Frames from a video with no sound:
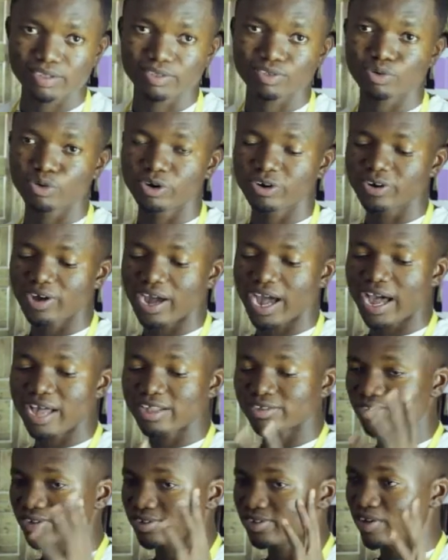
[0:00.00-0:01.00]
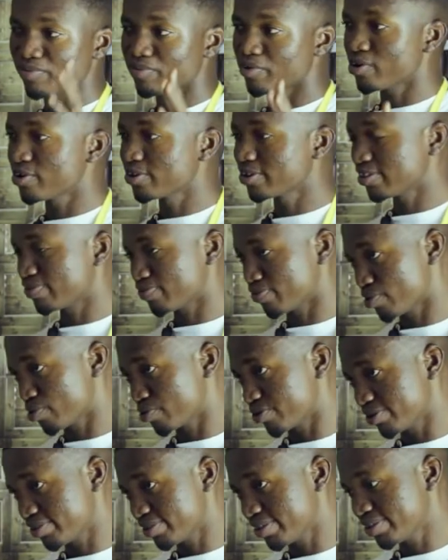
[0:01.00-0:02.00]
So when you ask yourself all these four
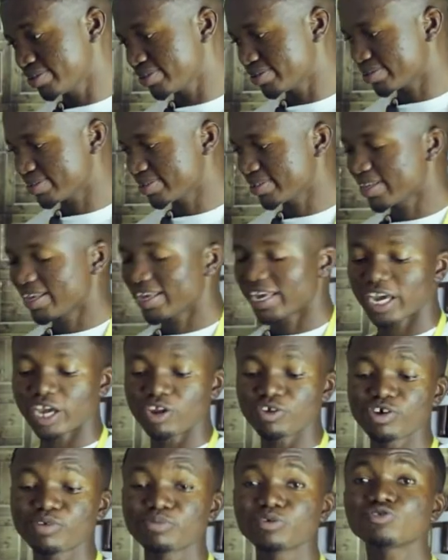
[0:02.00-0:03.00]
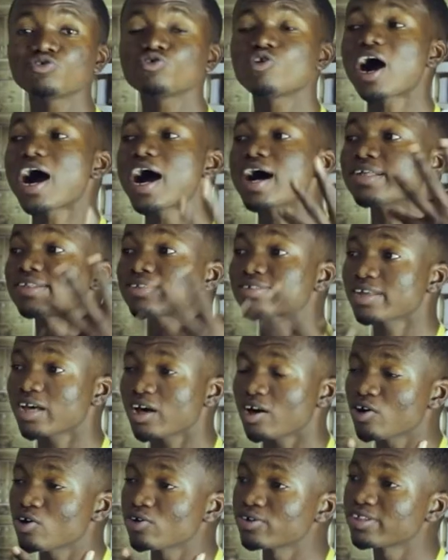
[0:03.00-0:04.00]
questions, and you're able to
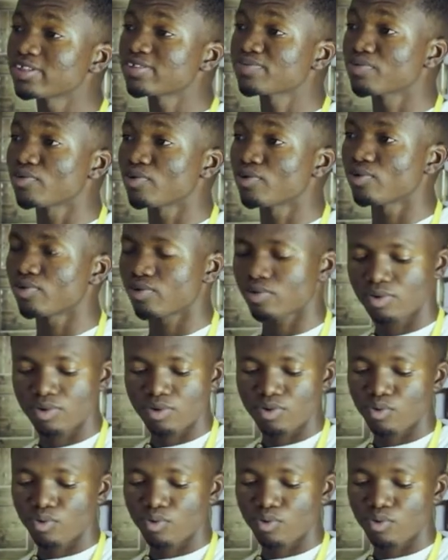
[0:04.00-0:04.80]
answer all these four,